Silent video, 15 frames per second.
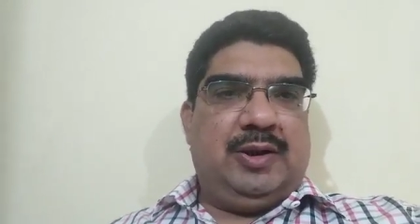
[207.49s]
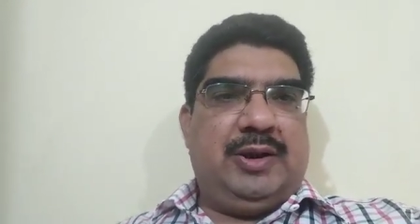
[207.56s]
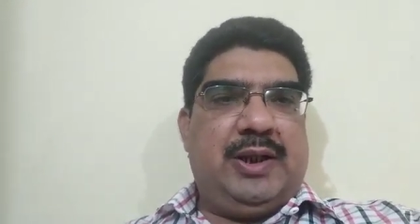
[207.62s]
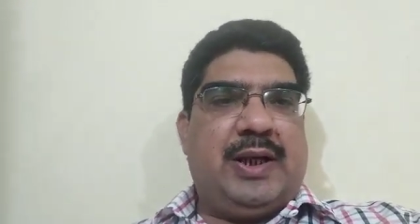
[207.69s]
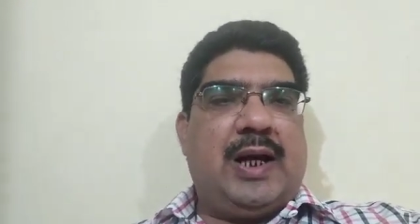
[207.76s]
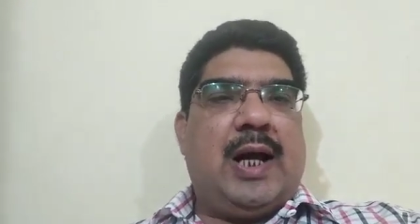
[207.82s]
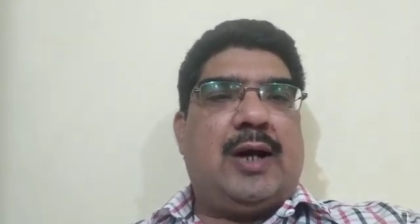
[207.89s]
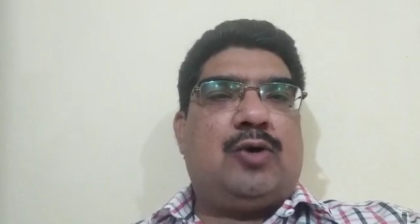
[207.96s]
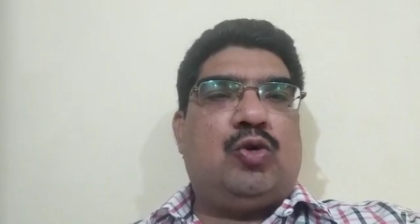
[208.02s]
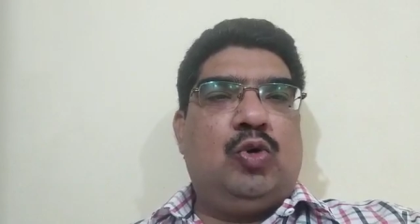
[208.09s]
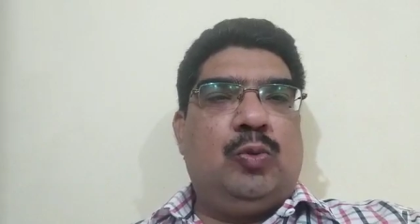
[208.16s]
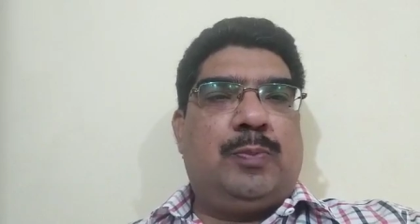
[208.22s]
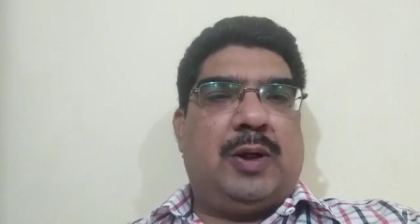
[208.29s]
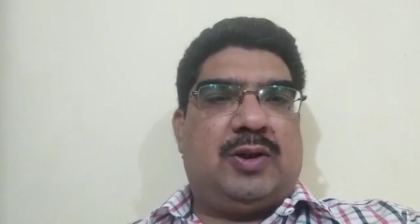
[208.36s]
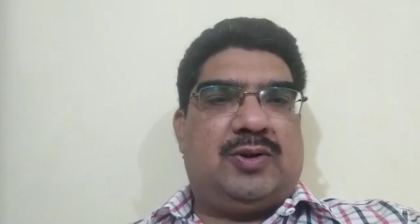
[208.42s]
There are
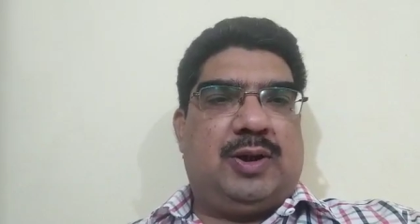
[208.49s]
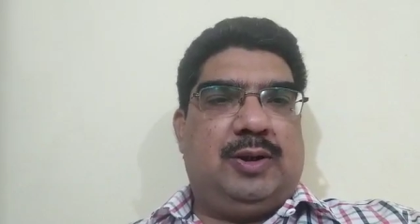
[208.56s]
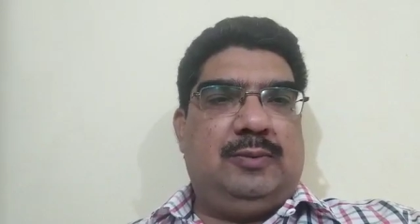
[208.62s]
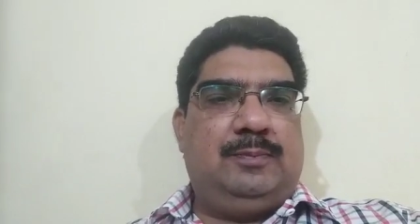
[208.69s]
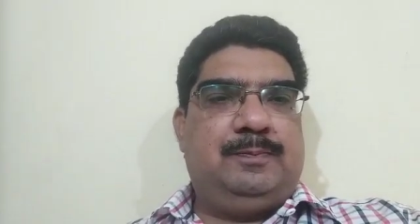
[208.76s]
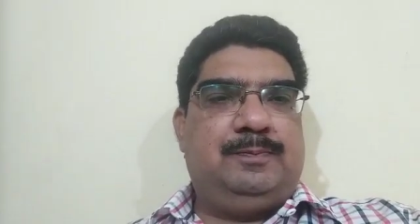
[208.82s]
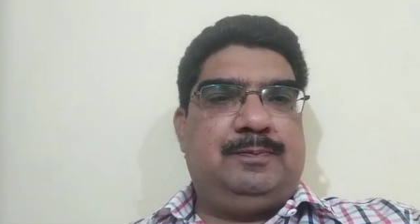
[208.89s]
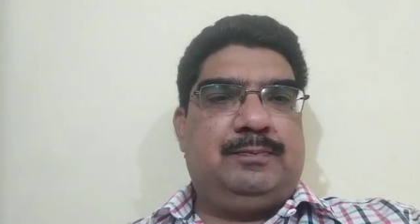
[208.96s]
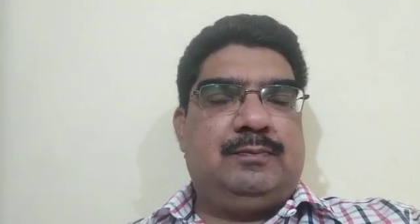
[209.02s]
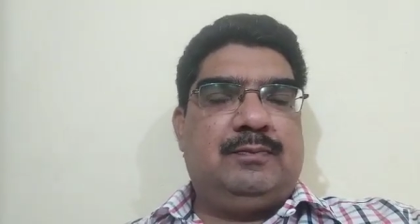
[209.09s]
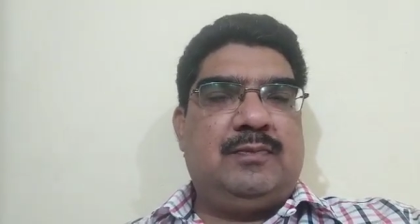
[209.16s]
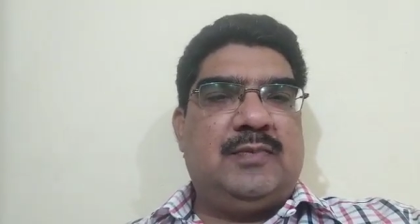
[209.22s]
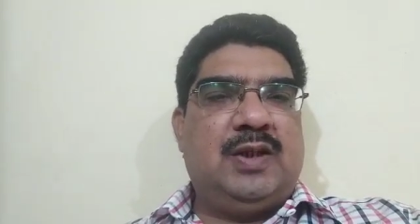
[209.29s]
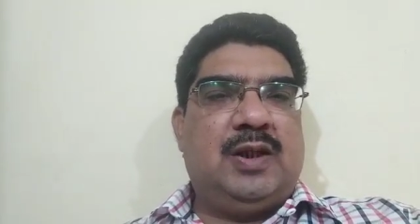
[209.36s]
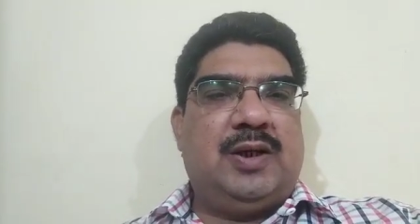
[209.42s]
two persons,
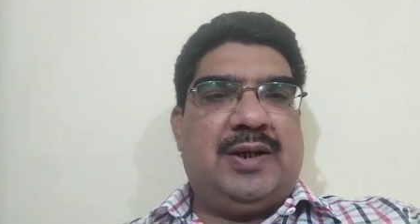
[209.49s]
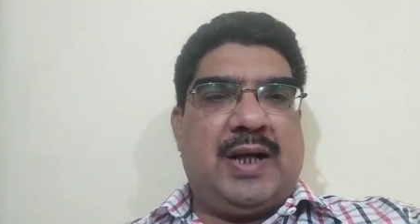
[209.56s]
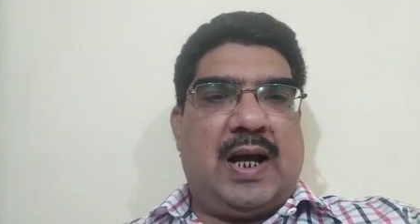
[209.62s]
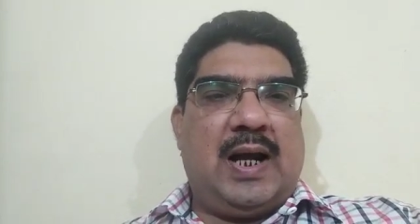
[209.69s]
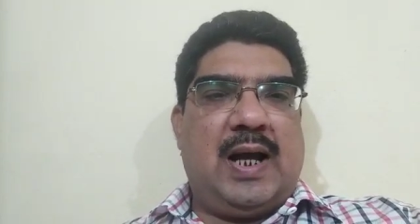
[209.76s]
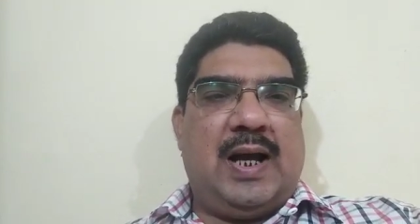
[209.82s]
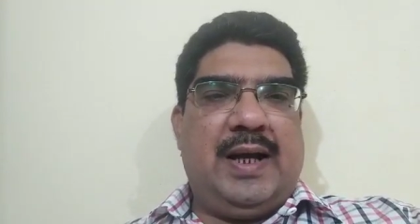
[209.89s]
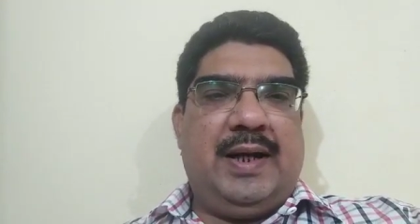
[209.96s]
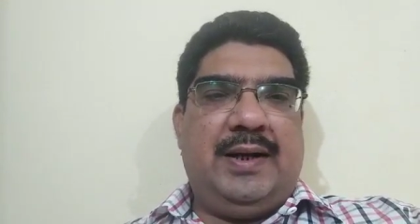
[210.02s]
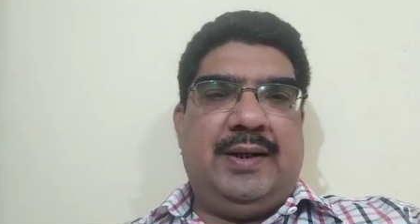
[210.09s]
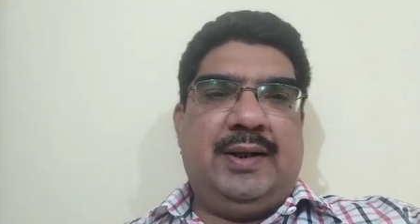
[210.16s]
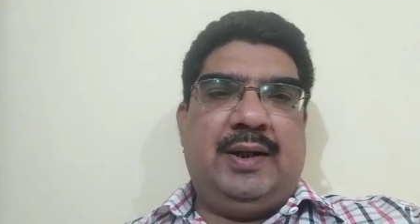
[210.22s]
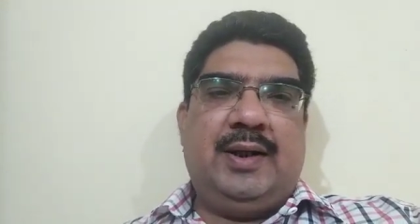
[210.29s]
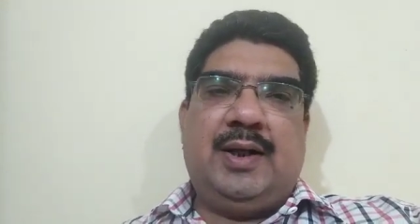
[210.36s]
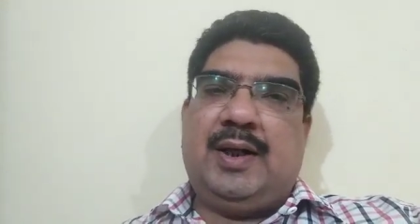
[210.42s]
Dala
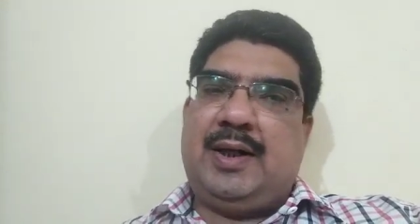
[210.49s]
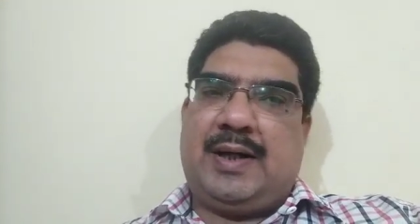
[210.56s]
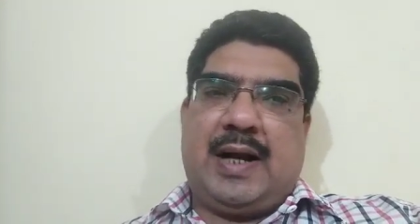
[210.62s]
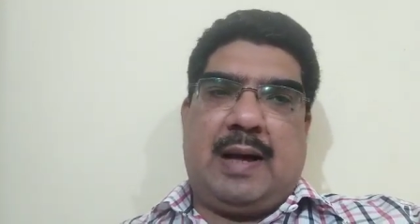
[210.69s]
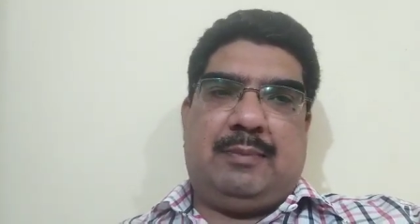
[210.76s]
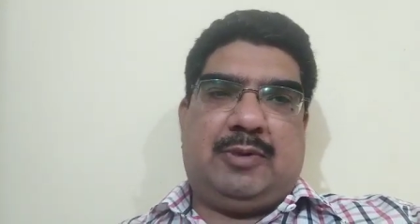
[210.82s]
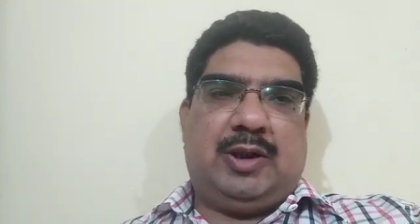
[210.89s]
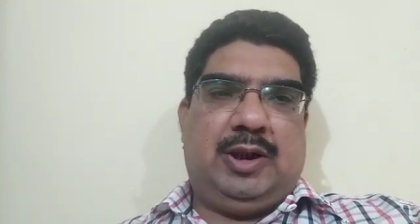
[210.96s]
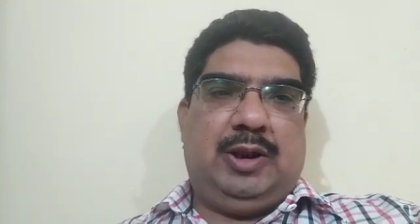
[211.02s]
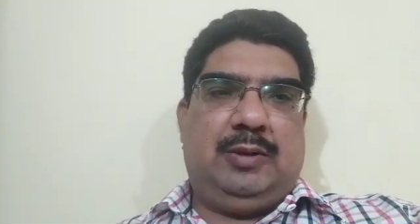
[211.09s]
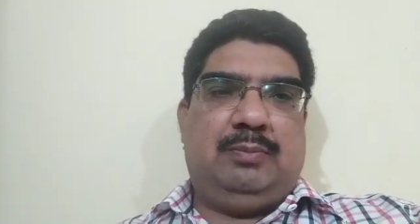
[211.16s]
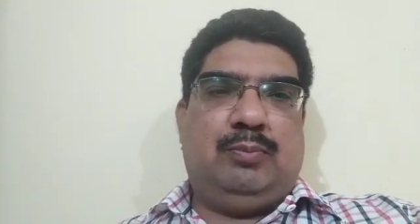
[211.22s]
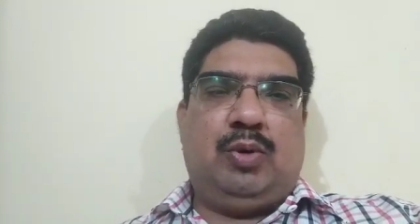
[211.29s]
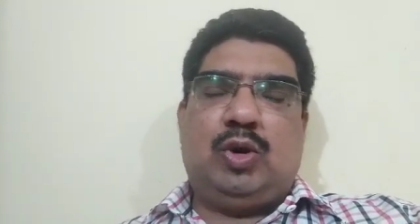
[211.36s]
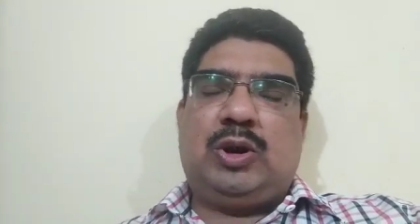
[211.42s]
and
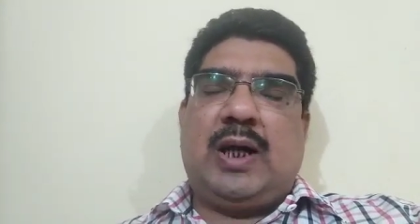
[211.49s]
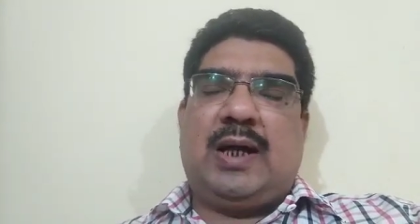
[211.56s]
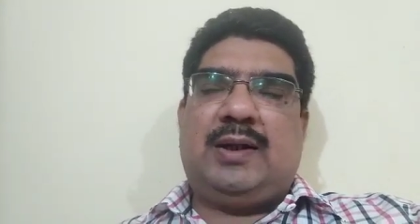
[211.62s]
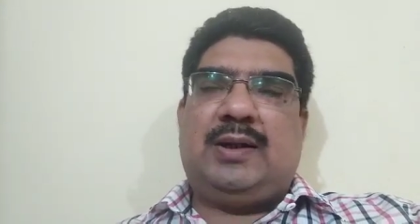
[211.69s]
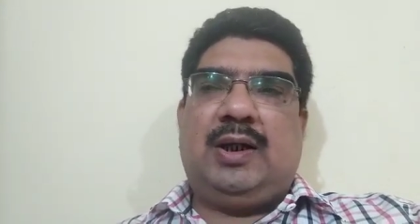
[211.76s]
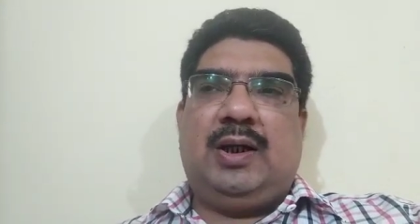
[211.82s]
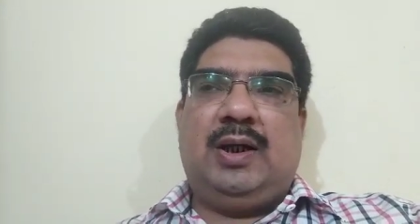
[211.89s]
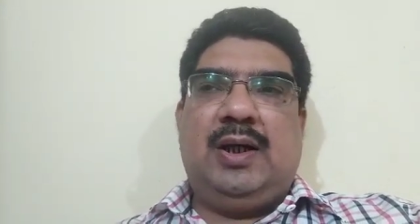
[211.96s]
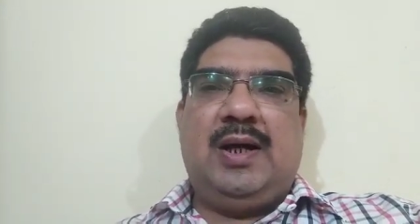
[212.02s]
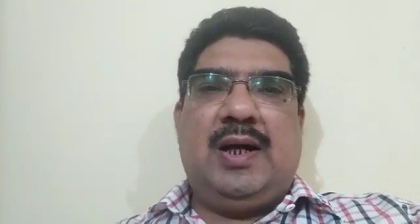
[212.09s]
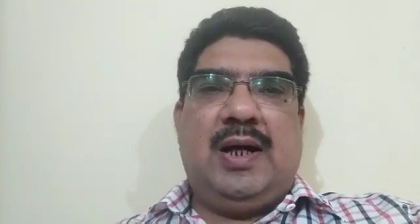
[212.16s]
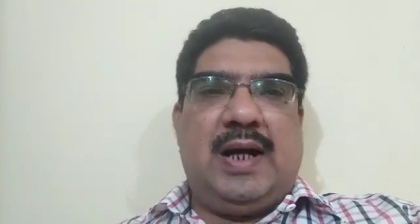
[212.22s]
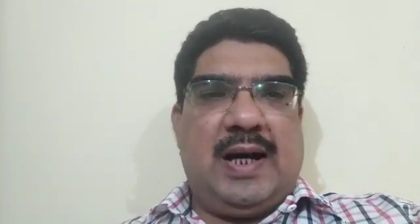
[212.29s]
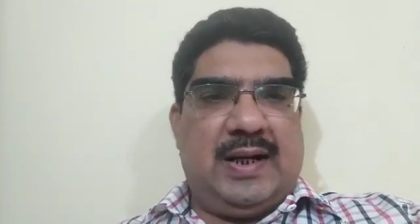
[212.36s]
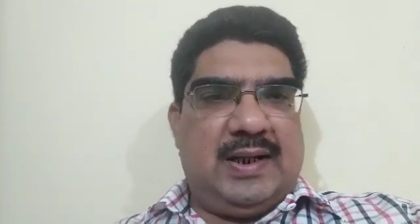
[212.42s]
Ramkali. Both are the
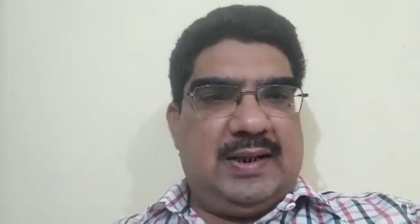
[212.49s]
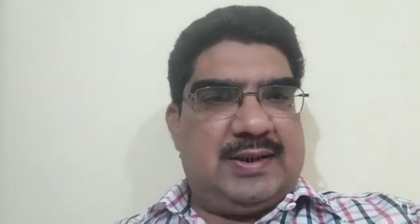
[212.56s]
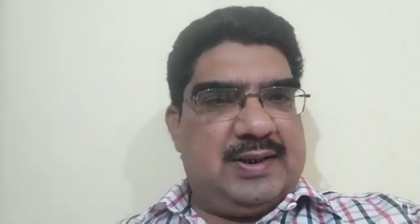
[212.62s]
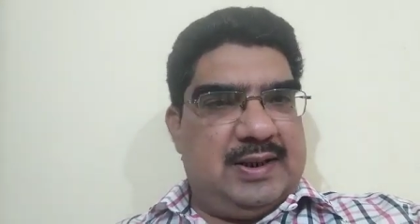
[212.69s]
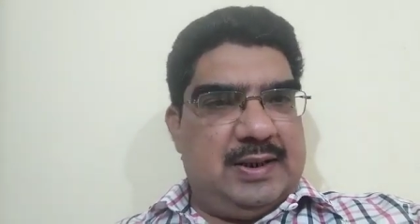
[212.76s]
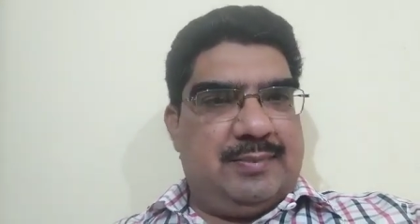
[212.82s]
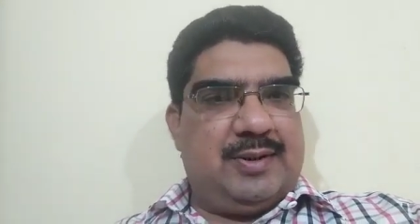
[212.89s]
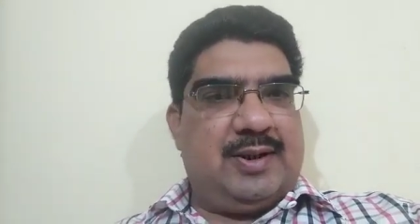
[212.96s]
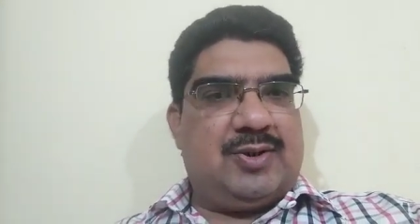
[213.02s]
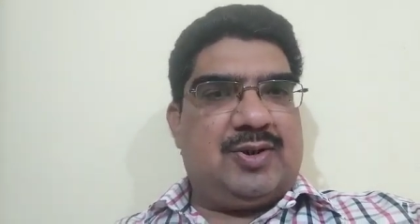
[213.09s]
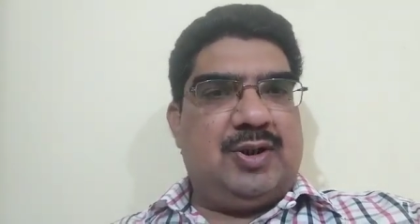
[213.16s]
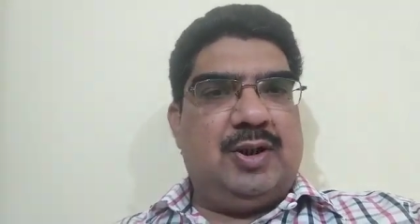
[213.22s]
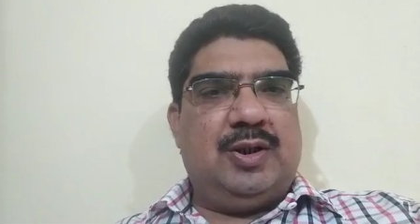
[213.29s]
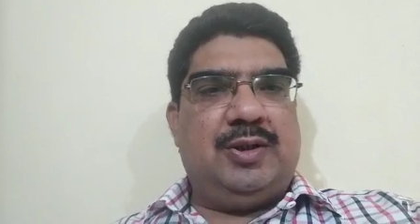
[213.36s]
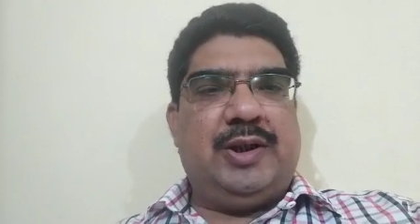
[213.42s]
landless laborers.